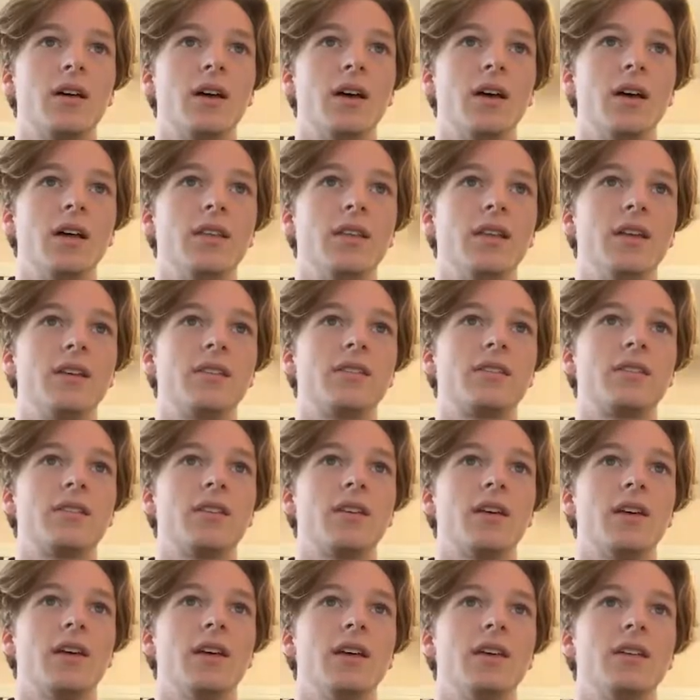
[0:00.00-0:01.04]
And this
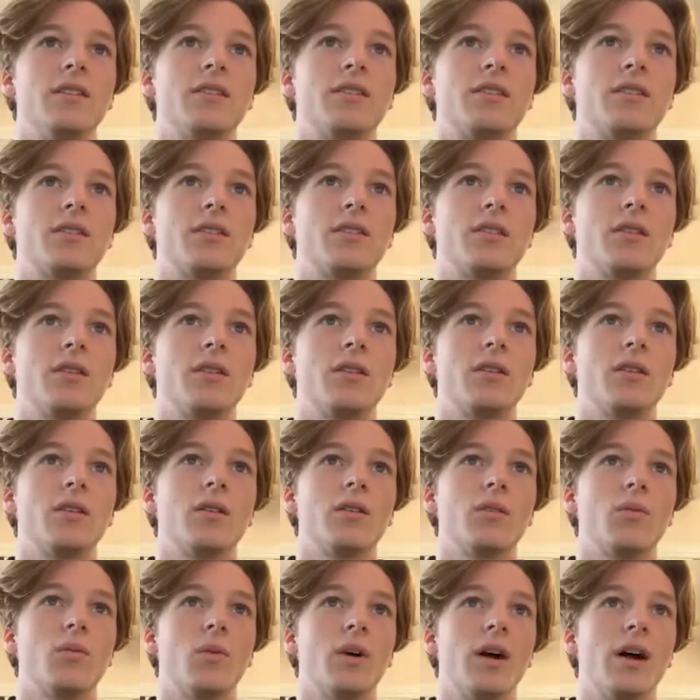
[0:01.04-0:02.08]
is,
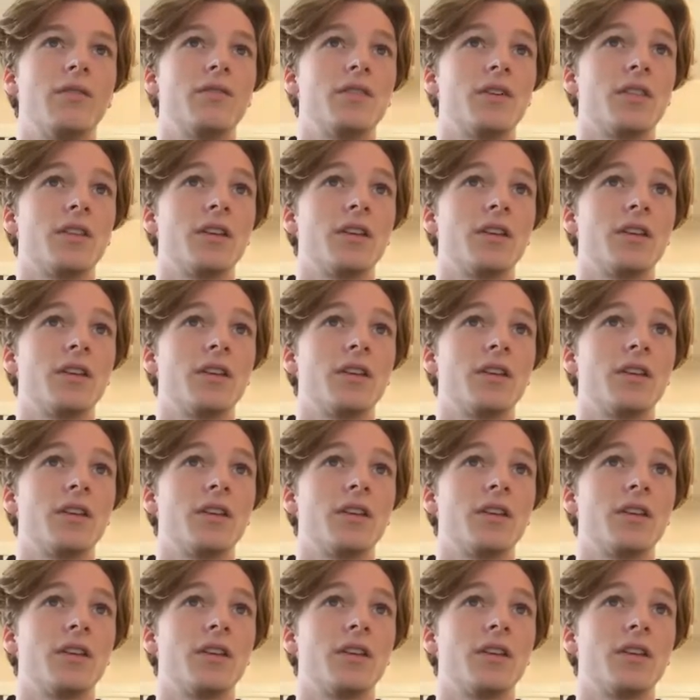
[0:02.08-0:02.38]
wherever